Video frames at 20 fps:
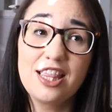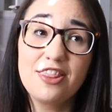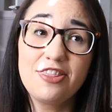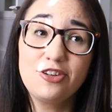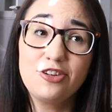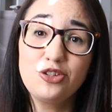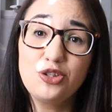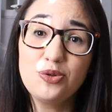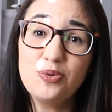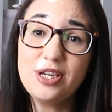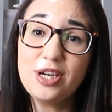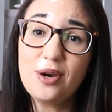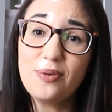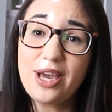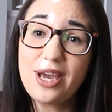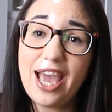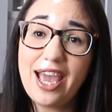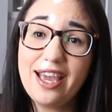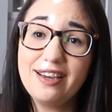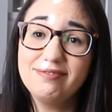they're doing
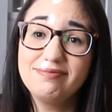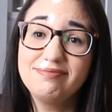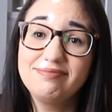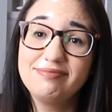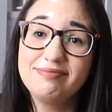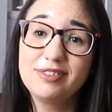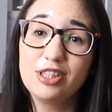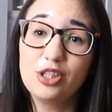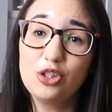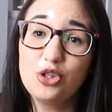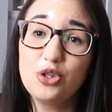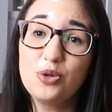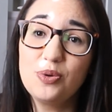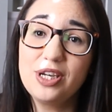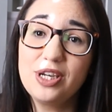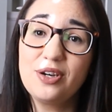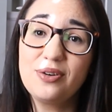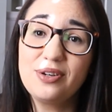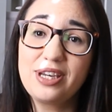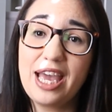okay. They're
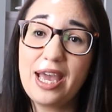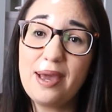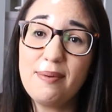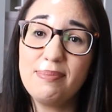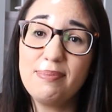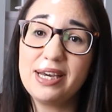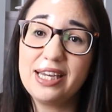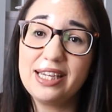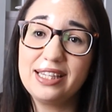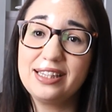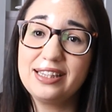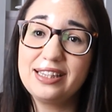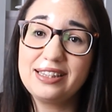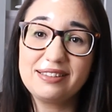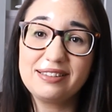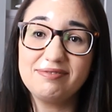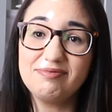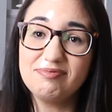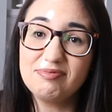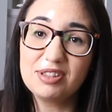doing okay, but
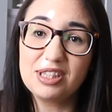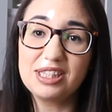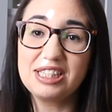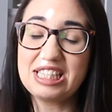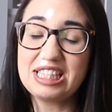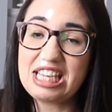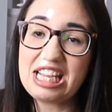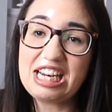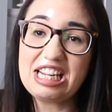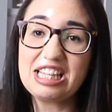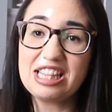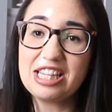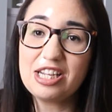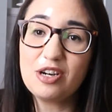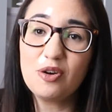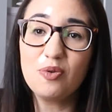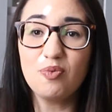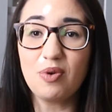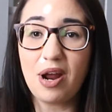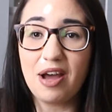getting a
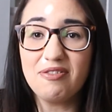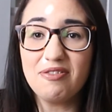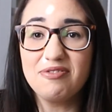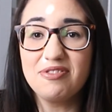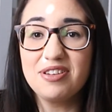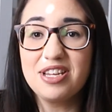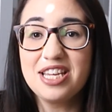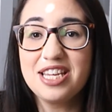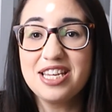little rough.